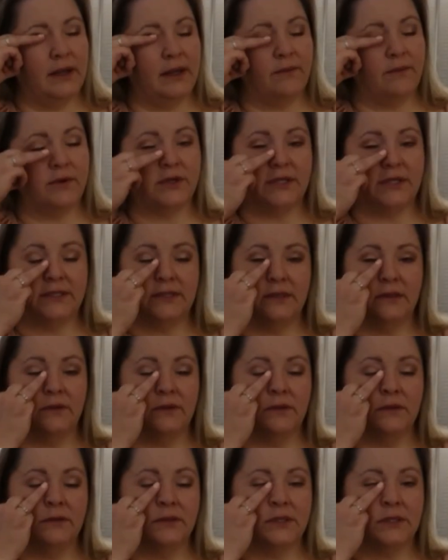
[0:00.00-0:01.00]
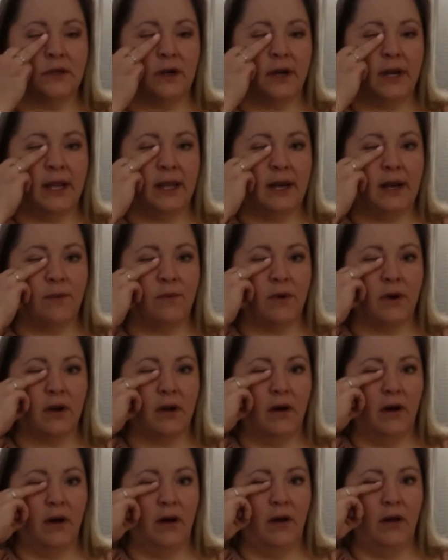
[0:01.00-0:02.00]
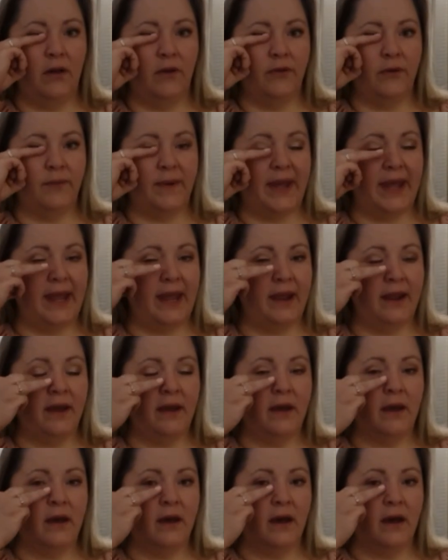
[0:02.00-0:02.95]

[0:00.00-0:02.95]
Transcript: And we're just starting, and I work all the way